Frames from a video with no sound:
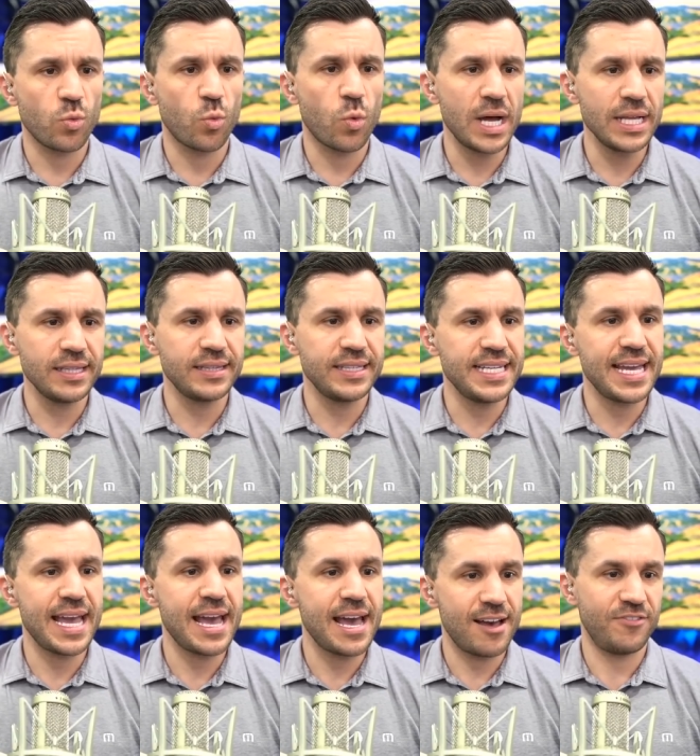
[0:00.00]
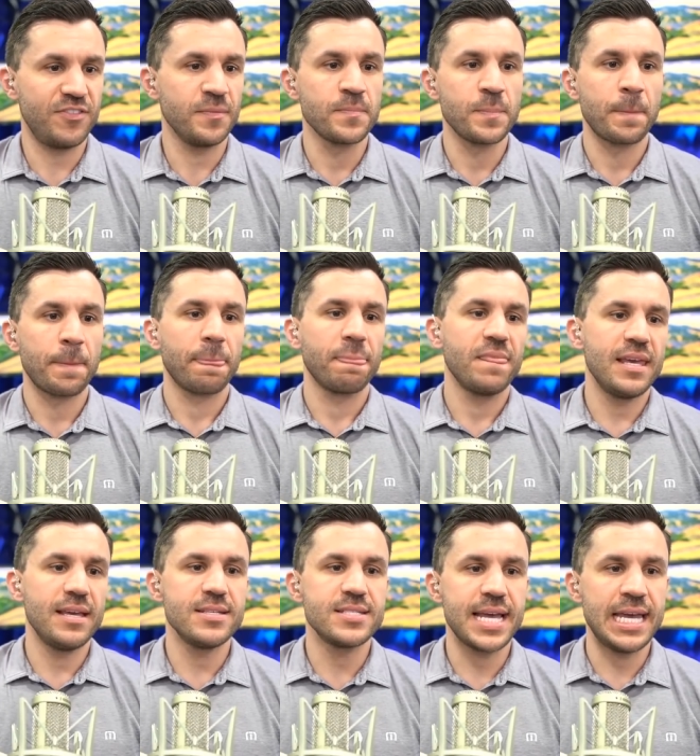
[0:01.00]
what the F
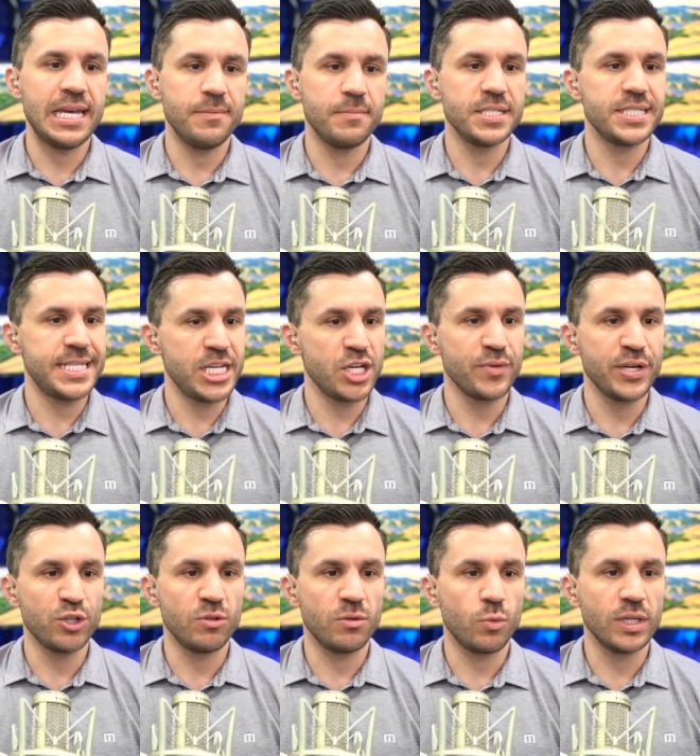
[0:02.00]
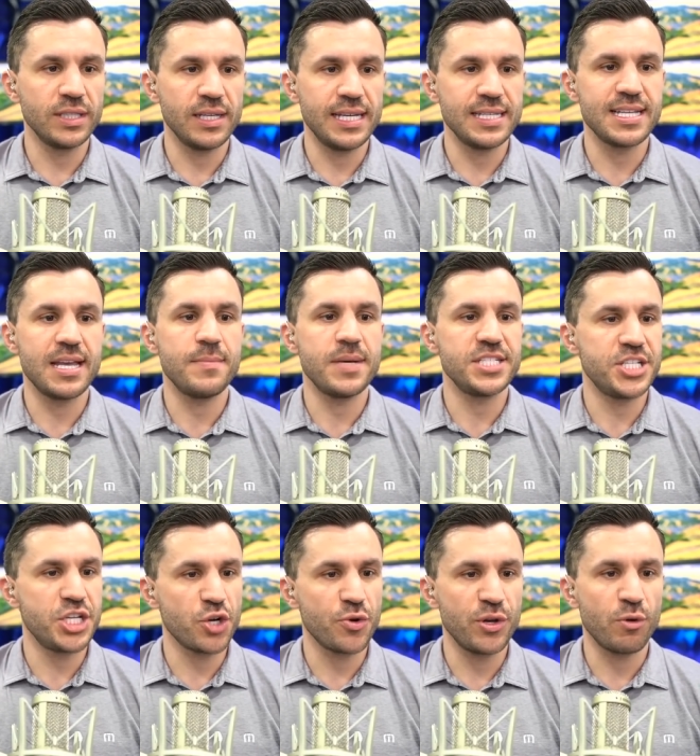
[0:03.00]
is a material? What is a
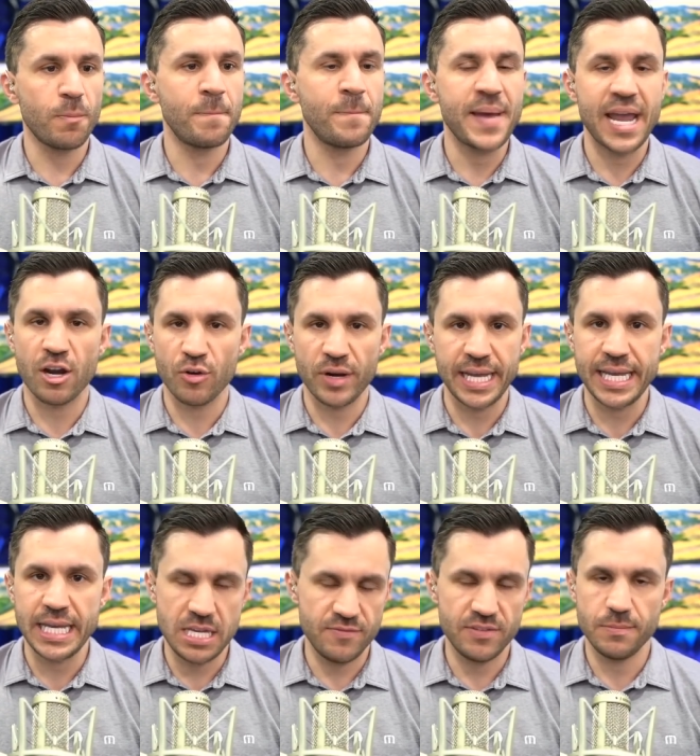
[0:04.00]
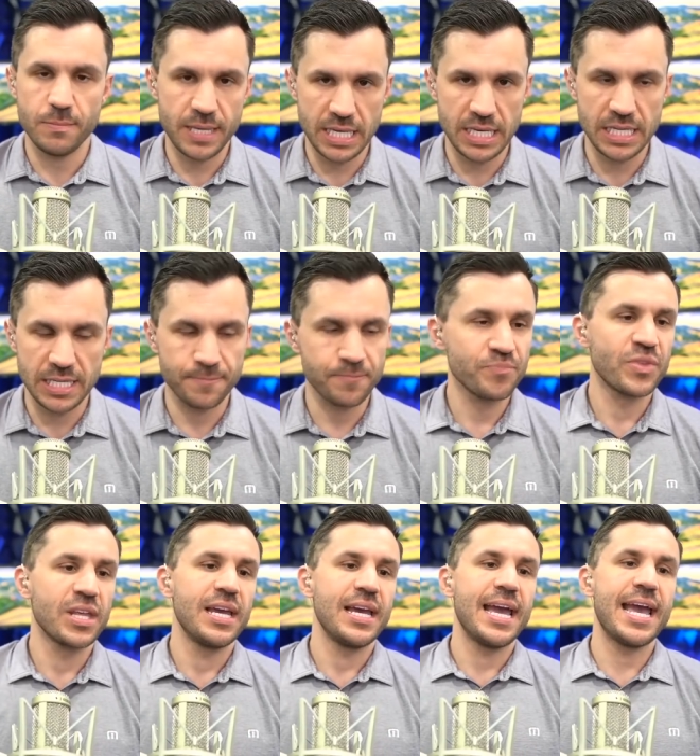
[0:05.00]
material bearing even mean?
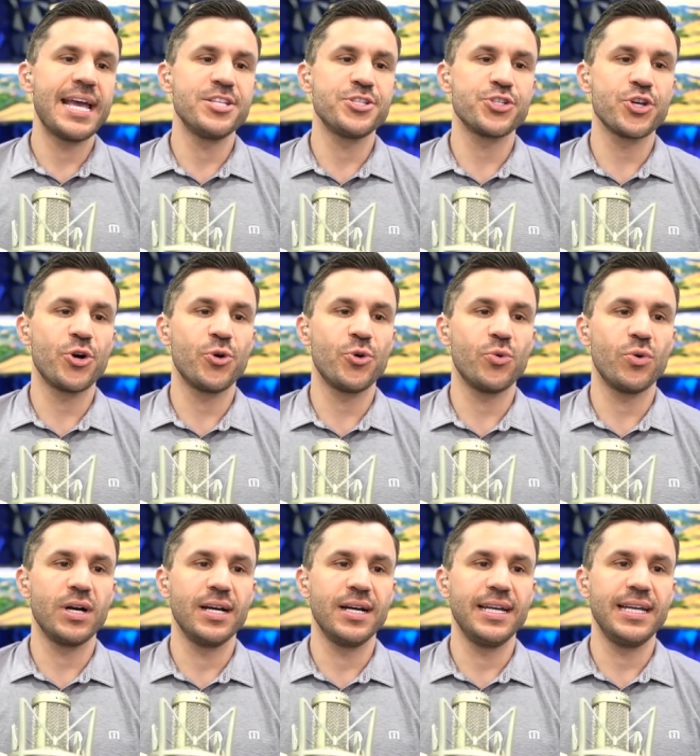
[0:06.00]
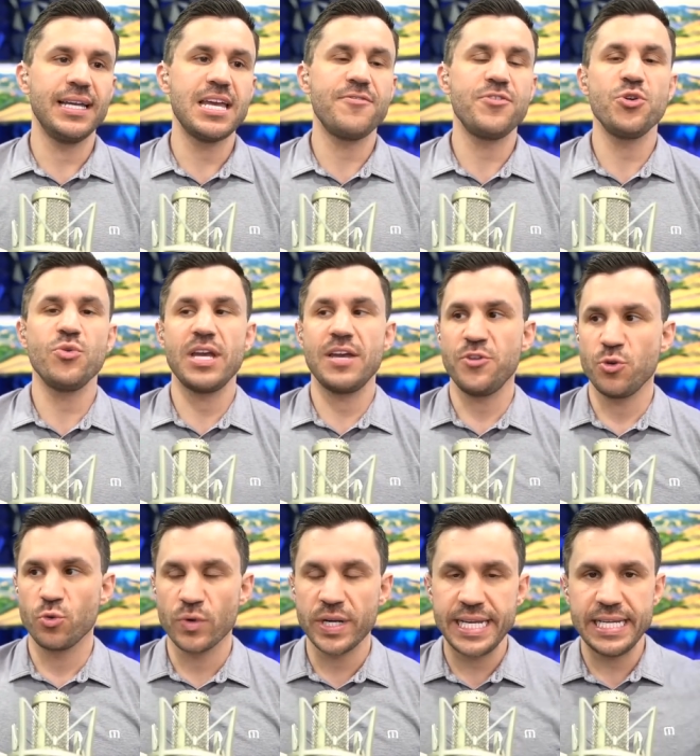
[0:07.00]
And so if you
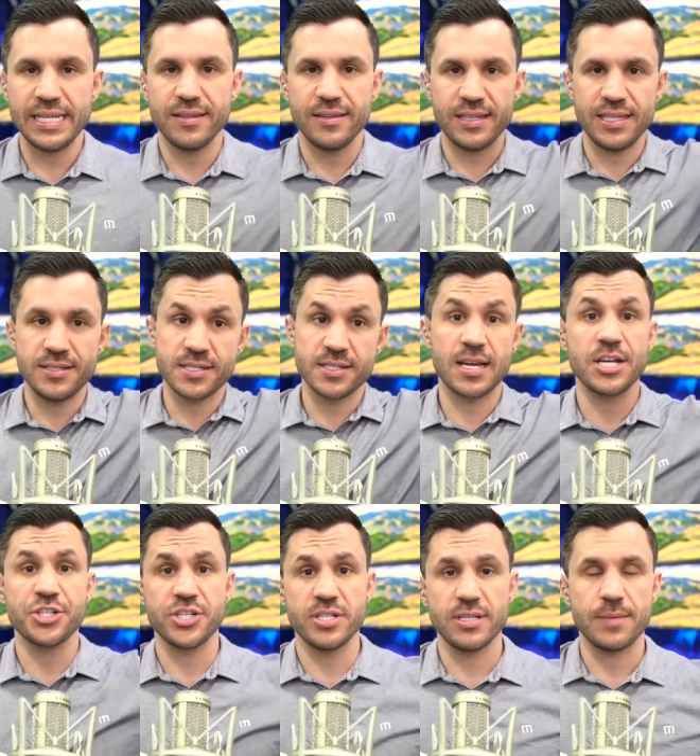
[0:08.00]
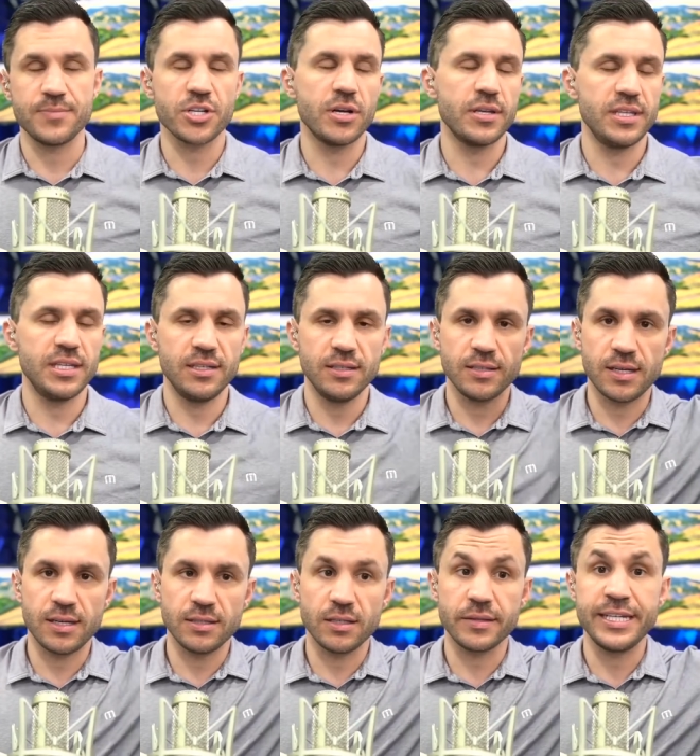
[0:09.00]
read the discussion, I'm sorry, the
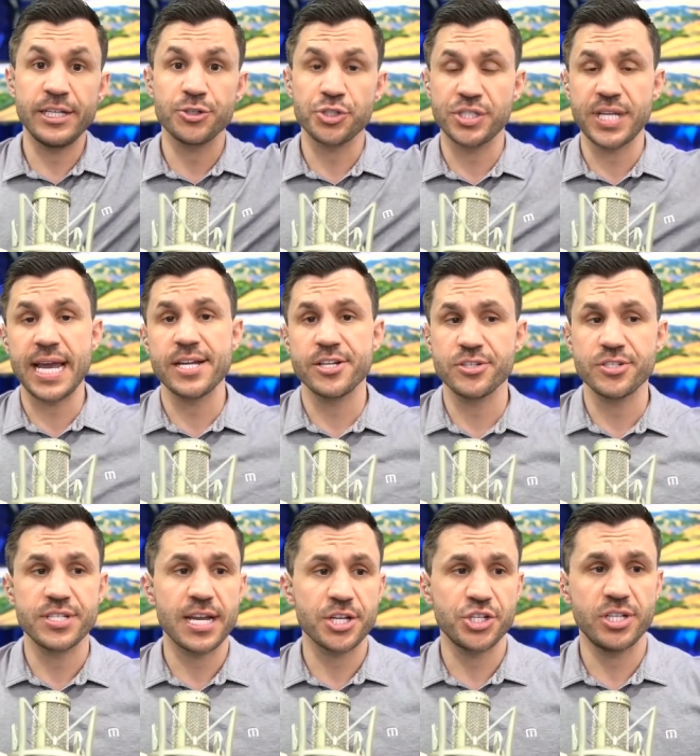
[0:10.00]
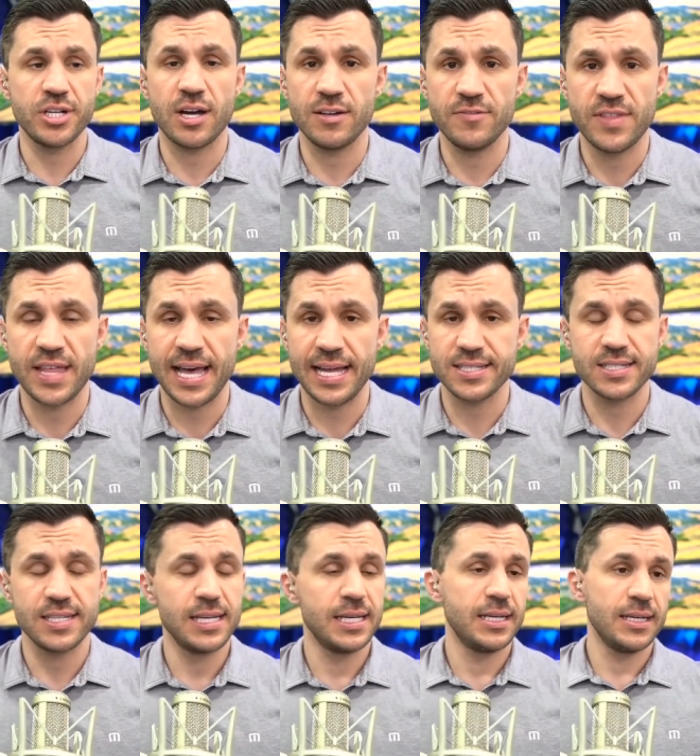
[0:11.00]
legal standards section of that
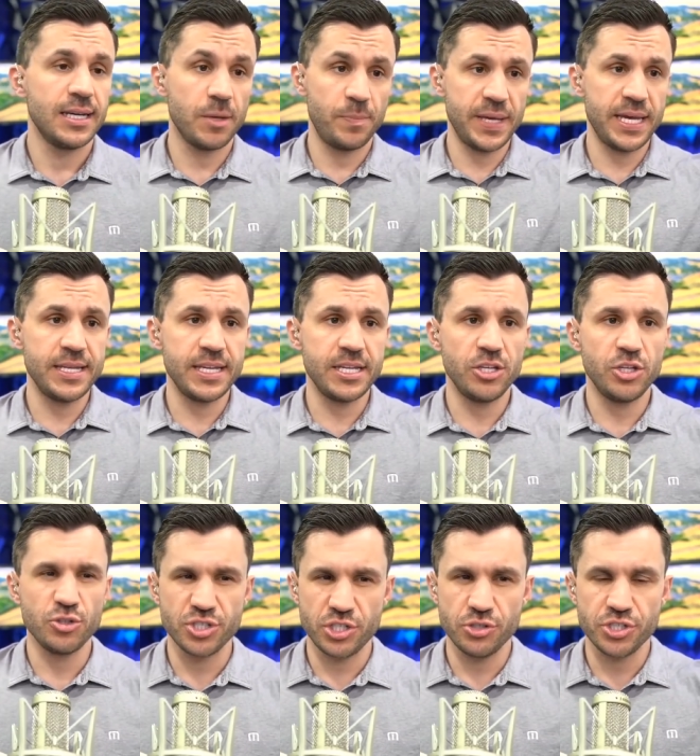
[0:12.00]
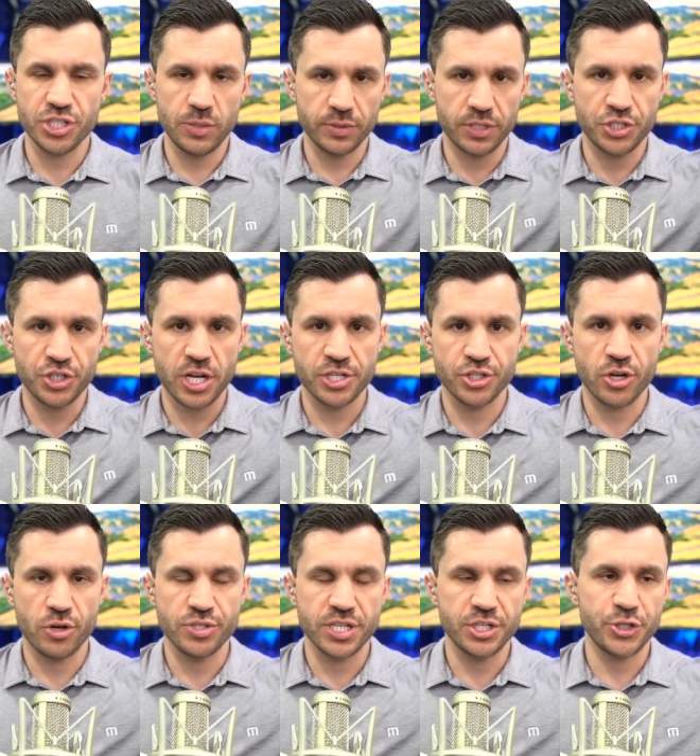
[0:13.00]
opinion, you'll see what the judge
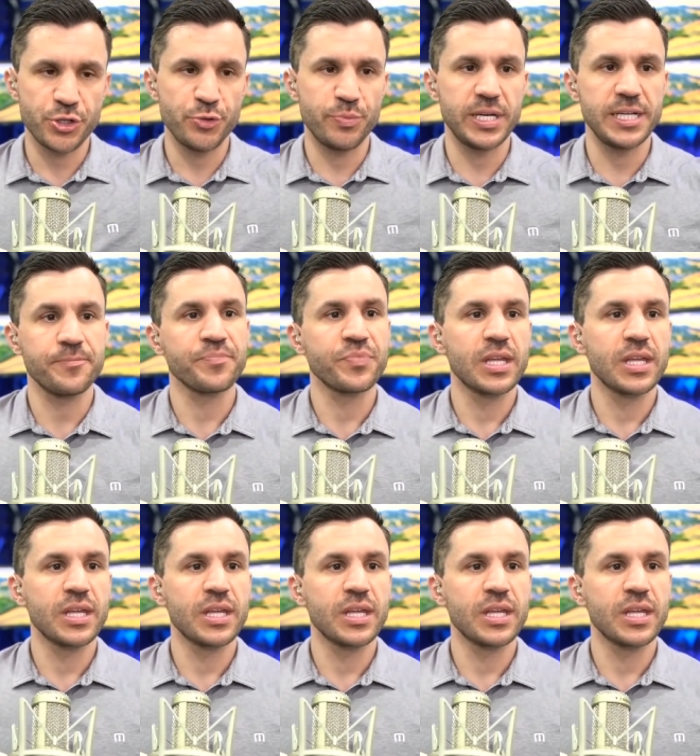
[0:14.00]
goes into, but